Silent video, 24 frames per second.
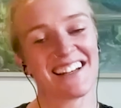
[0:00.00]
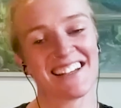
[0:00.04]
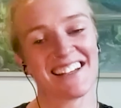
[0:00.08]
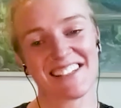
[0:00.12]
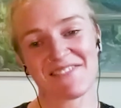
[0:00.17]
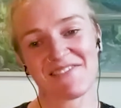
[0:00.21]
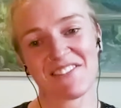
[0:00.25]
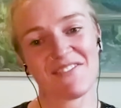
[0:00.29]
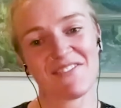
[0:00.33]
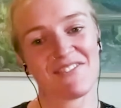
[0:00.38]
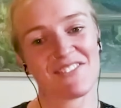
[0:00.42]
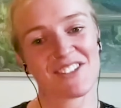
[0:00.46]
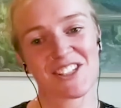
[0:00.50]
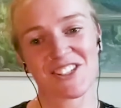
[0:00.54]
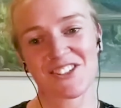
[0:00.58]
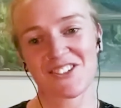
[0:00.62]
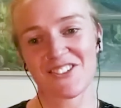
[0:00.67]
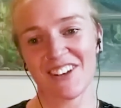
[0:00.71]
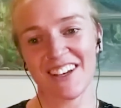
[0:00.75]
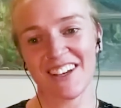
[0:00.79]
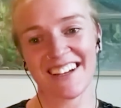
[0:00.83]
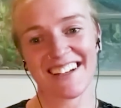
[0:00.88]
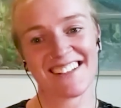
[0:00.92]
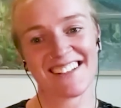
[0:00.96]
leads me
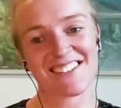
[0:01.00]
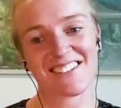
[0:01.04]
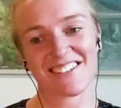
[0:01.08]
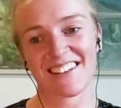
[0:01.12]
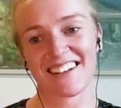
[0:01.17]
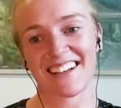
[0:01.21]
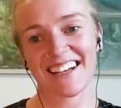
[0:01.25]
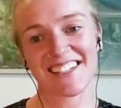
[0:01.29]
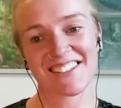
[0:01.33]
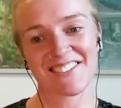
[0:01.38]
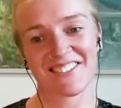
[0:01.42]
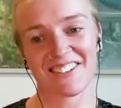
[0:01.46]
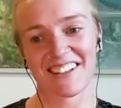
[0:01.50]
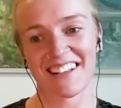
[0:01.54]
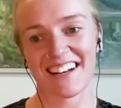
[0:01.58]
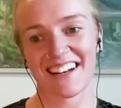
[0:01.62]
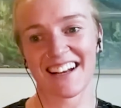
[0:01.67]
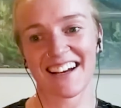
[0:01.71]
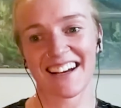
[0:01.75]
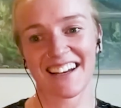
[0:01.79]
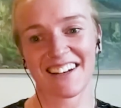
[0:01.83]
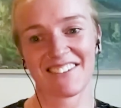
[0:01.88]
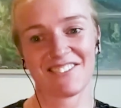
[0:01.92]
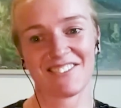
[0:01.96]
straight into the next one that
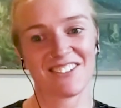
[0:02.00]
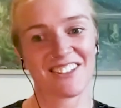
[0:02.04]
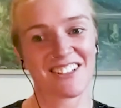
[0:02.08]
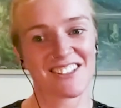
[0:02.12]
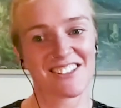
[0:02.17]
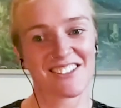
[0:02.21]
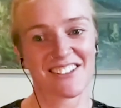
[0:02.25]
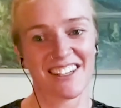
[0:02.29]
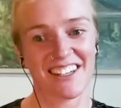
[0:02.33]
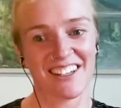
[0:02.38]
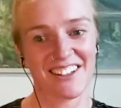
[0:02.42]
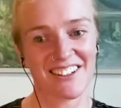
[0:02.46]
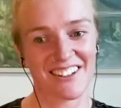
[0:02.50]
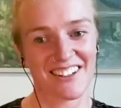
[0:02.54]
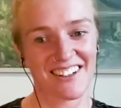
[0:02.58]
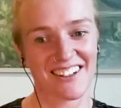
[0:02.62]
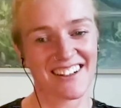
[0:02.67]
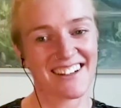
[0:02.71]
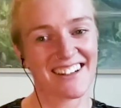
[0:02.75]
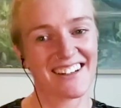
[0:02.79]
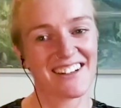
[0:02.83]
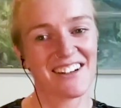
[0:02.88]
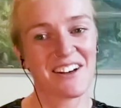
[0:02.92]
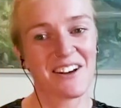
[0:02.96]
I kind of wanted to hear.